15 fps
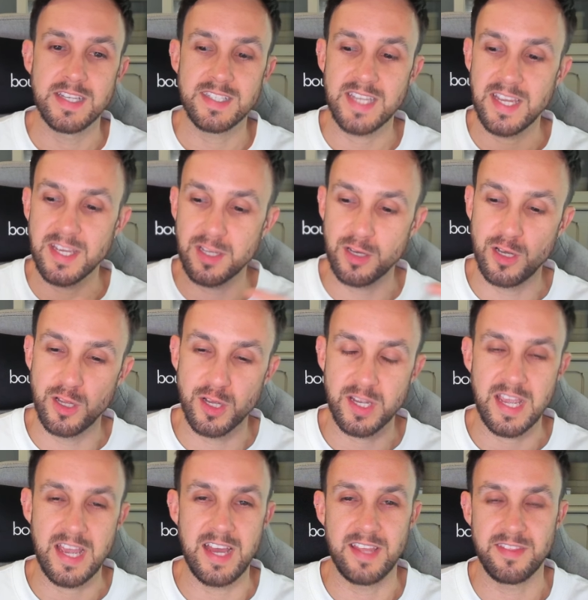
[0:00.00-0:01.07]
Take a
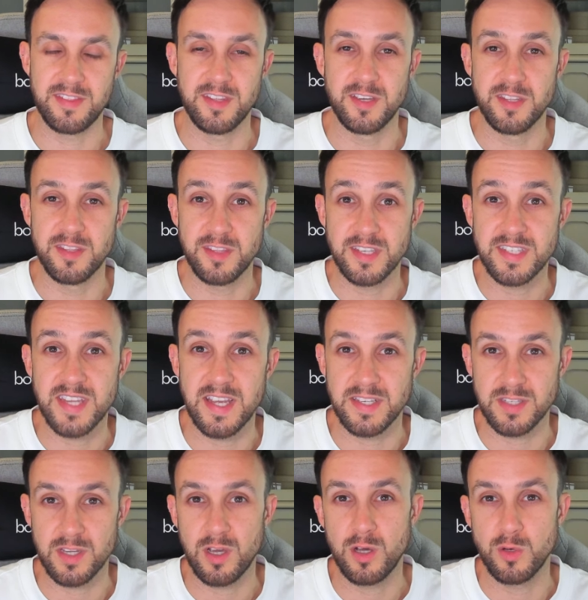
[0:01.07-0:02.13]
look at the set
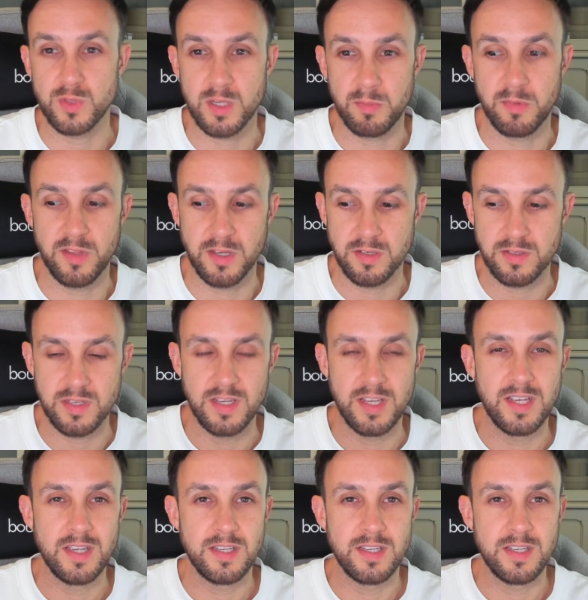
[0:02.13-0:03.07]
as a whole, some of those